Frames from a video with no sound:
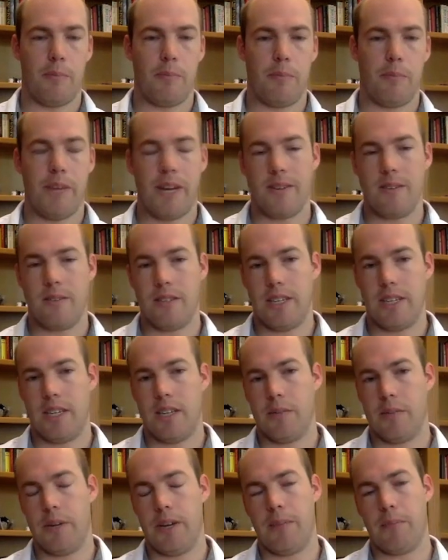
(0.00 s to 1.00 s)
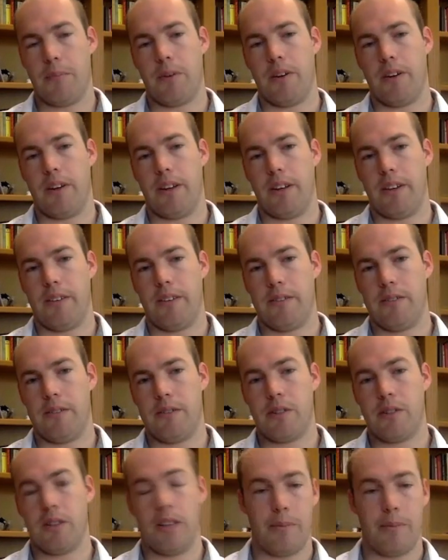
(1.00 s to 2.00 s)
Not only can we upgrade
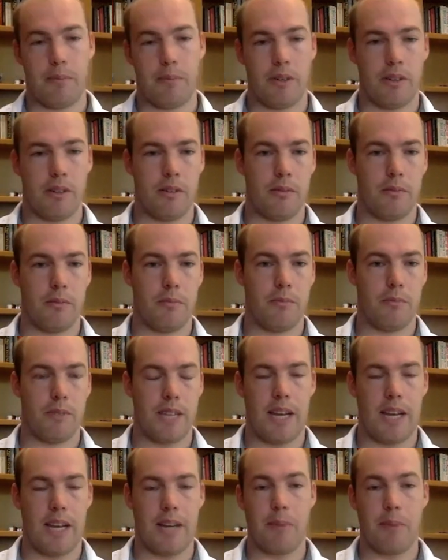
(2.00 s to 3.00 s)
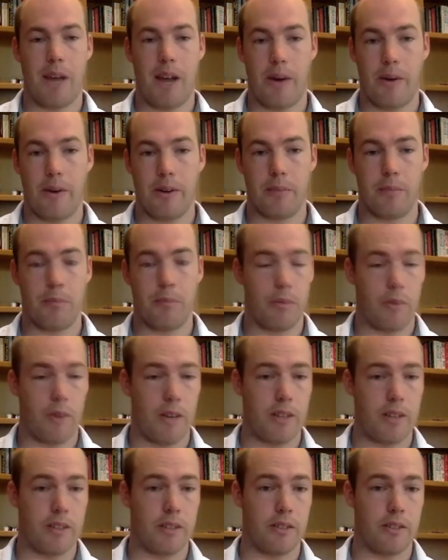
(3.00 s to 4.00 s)
Sleipner side power
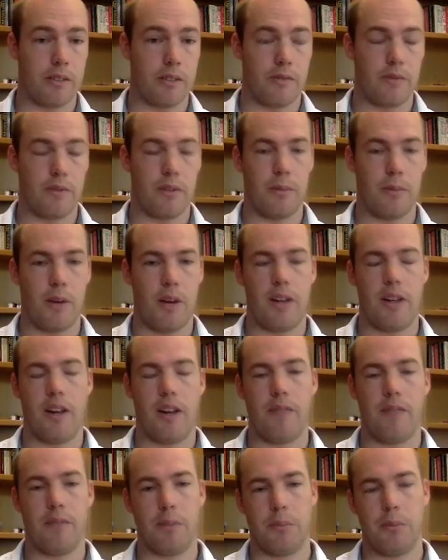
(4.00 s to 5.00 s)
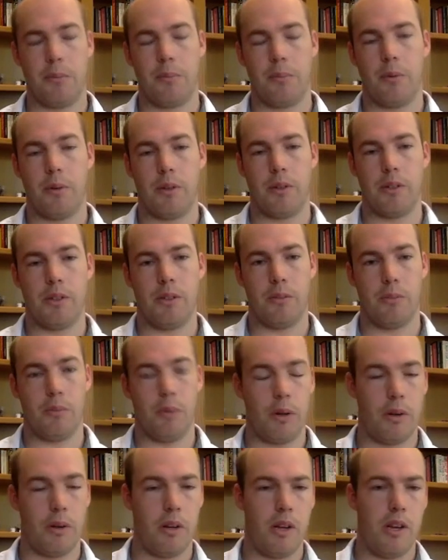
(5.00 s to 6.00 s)
thrusters from on-off to proportional,
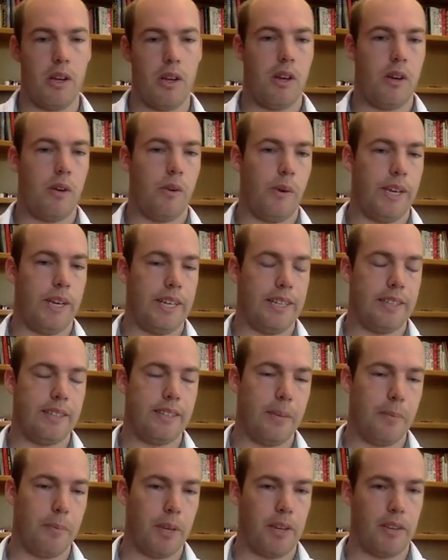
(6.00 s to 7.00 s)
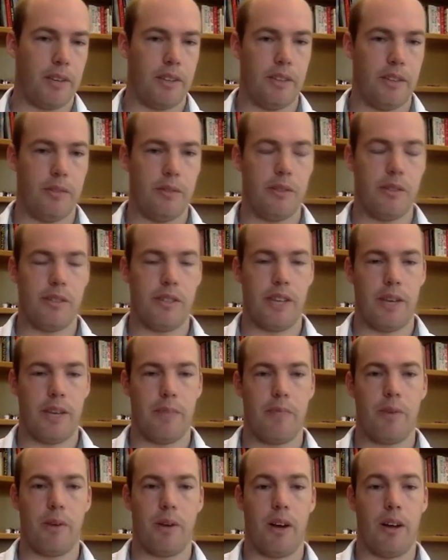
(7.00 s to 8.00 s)
but we could typically do the
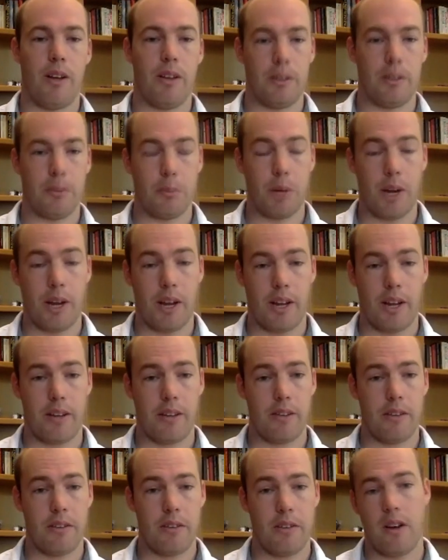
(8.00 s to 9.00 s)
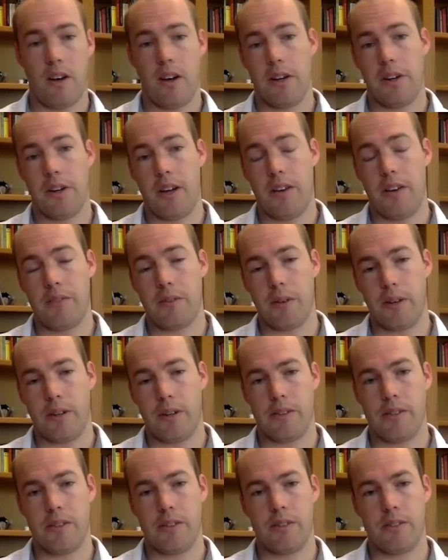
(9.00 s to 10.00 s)
same for other brand on-off
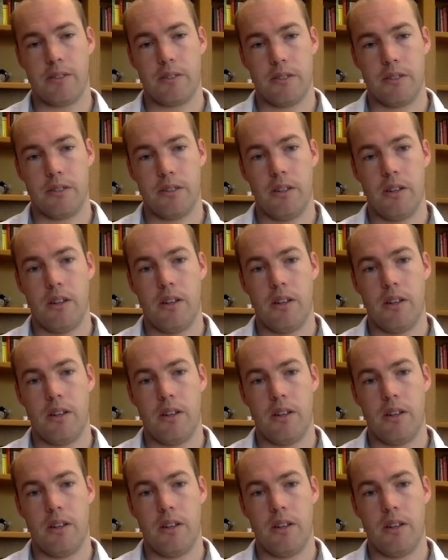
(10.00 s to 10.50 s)
thrusters.